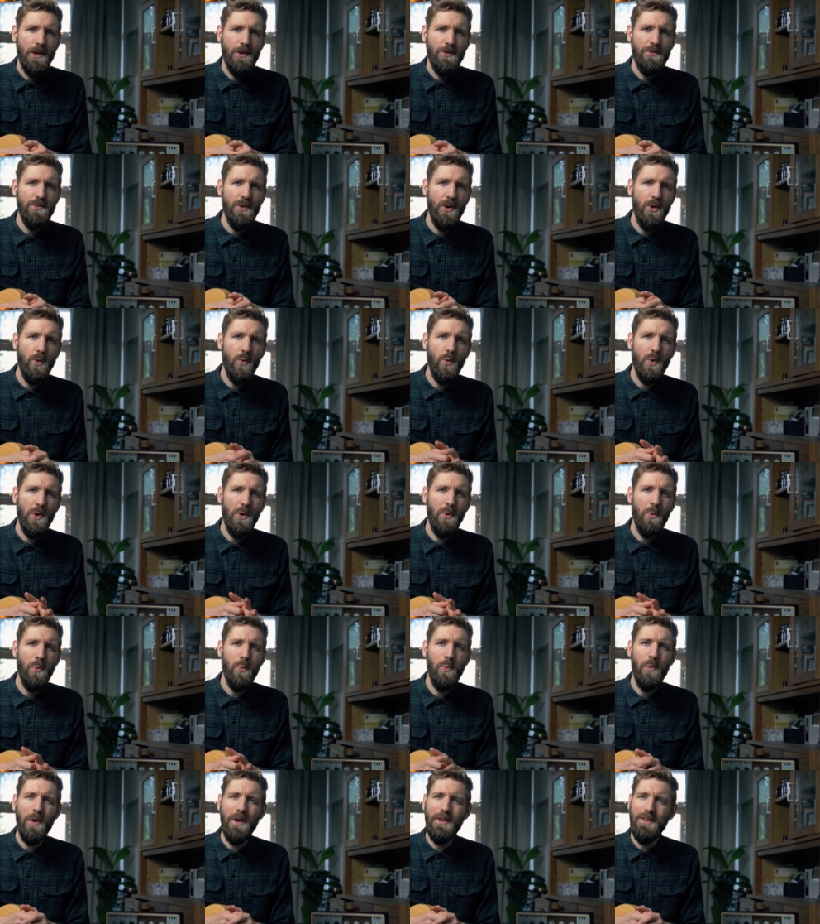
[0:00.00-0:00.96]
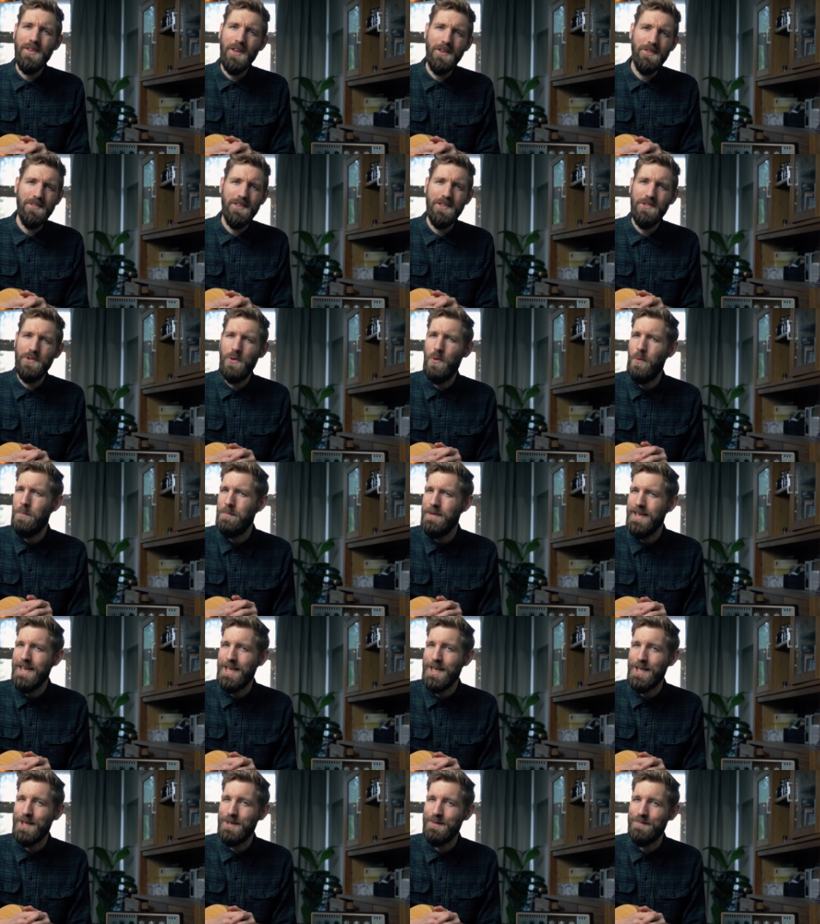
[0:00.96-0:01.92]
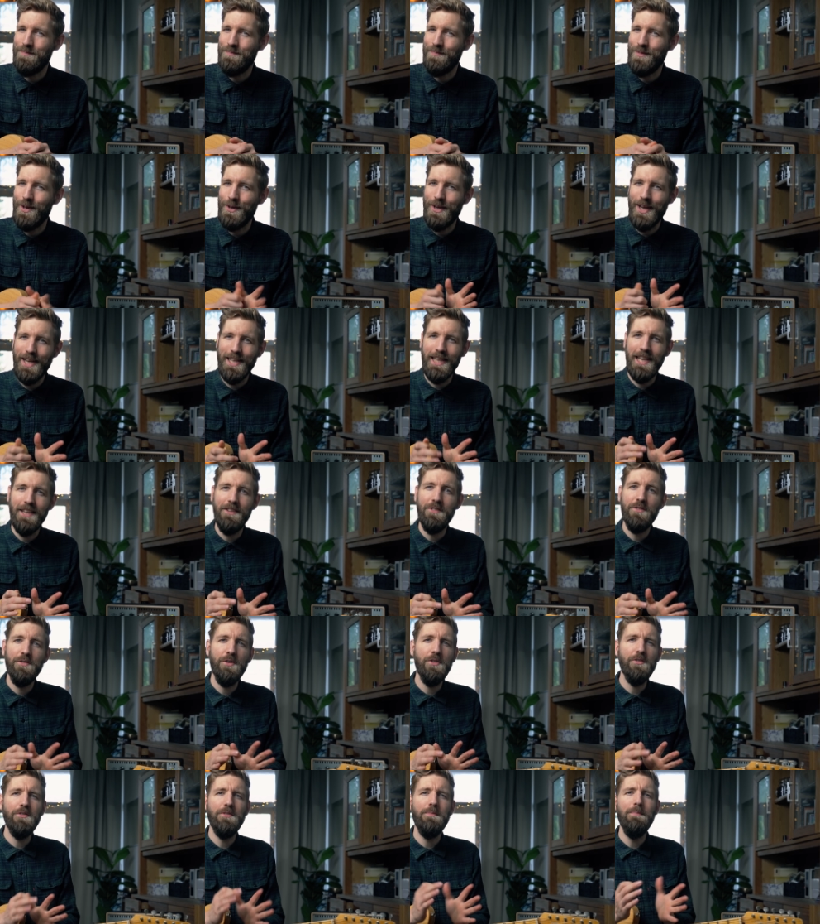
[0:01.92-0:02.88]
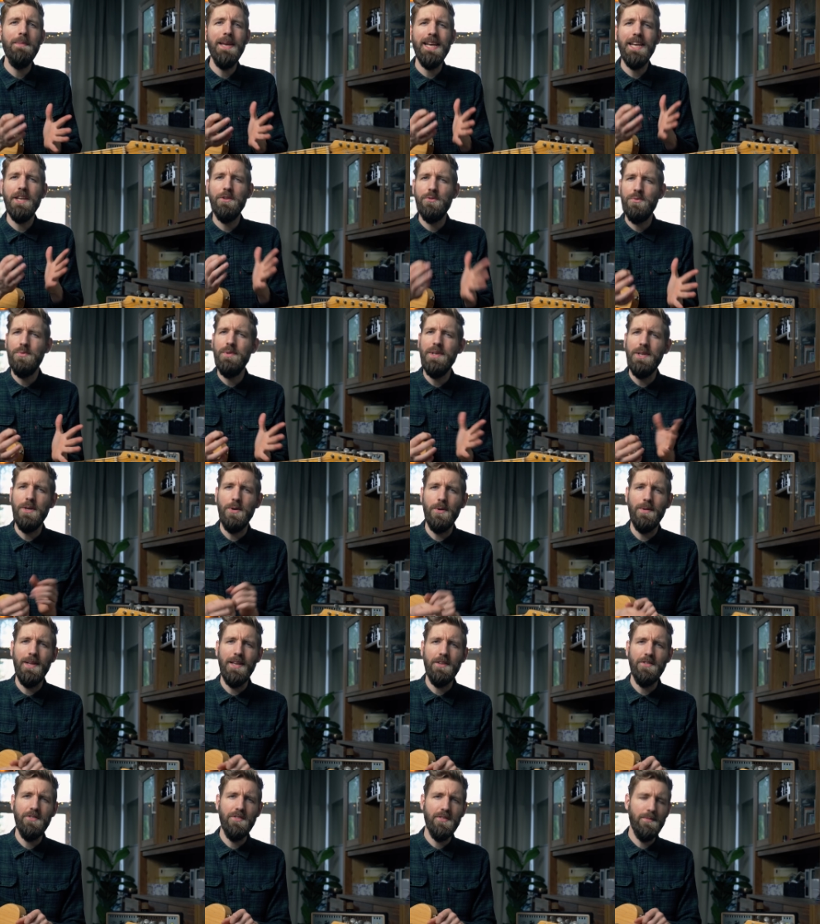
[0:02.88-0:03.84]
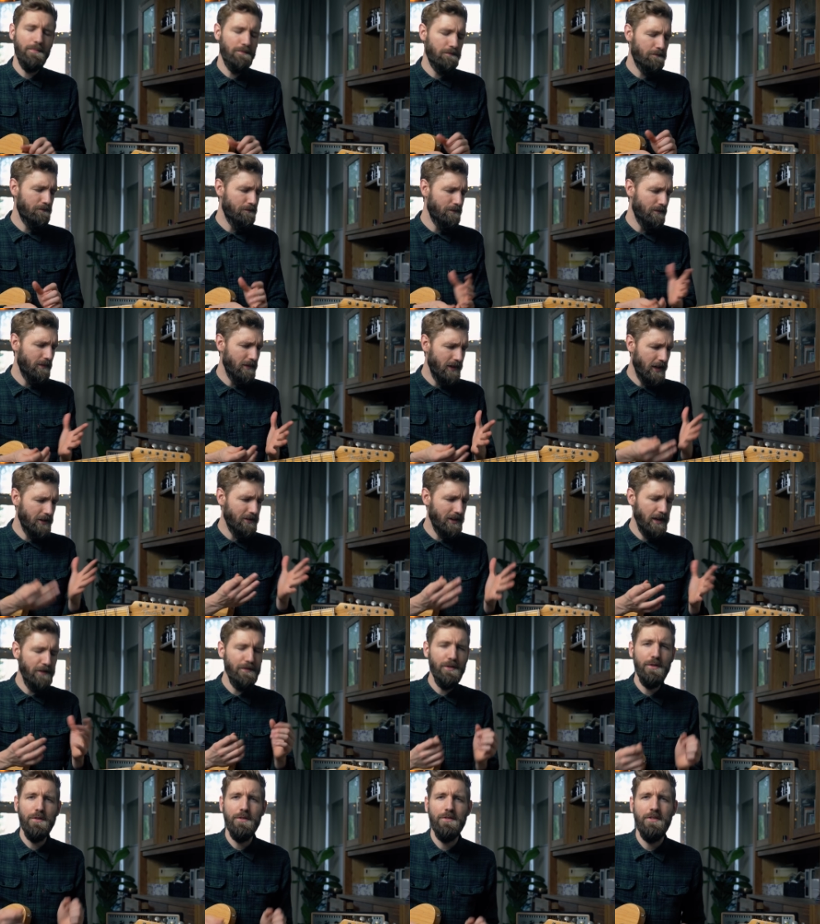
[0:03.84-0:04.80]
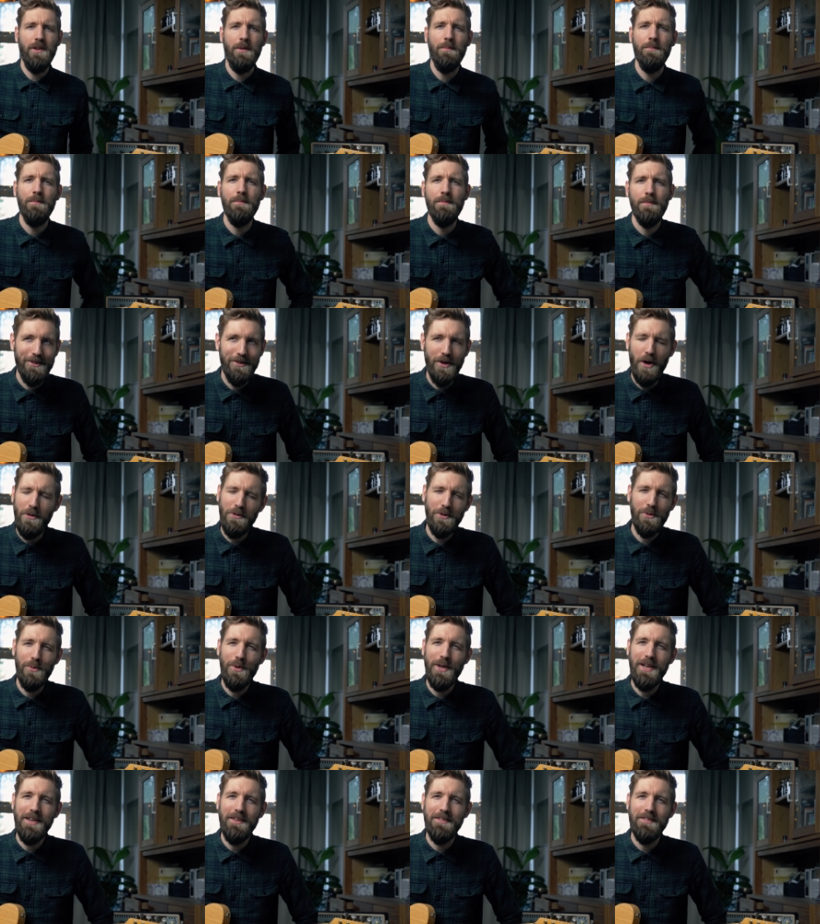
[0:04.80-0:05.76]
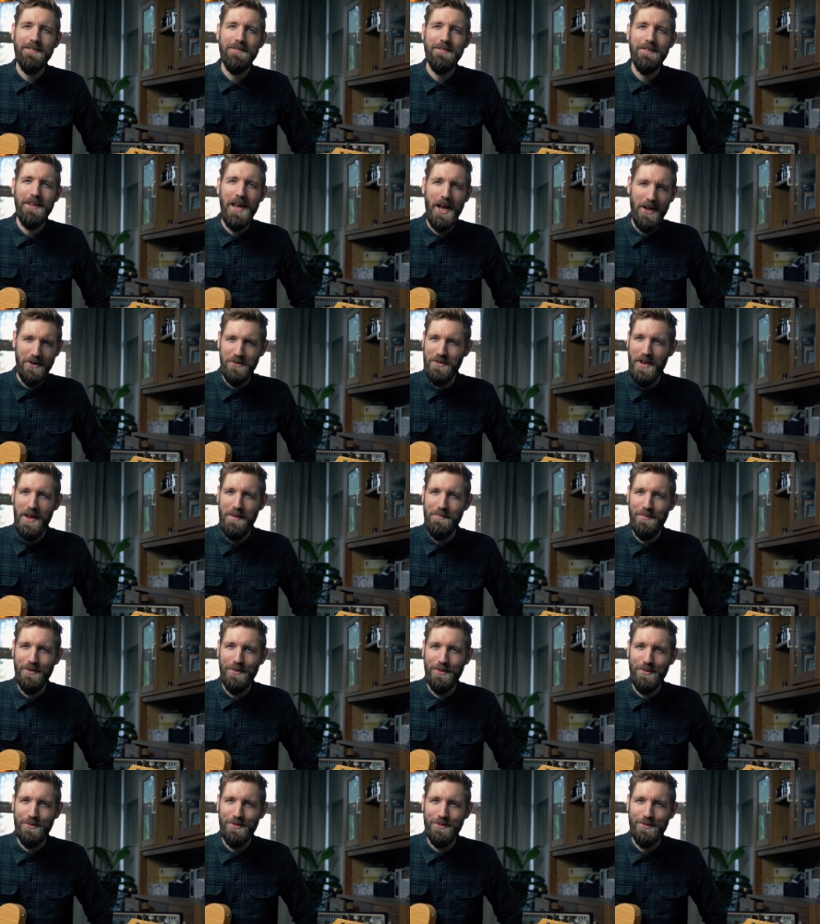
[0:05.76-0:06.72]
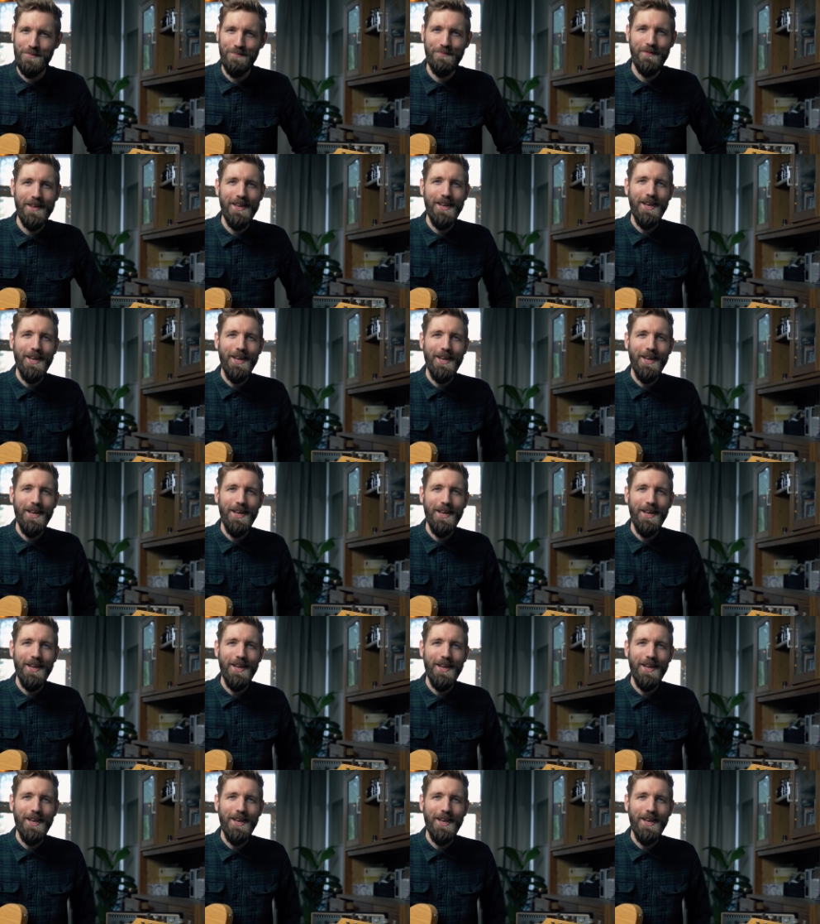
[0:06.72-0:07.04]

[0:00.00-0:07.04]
So what does this all mean? Okay, let's just make it real. Let's, let's give you some concrete examples.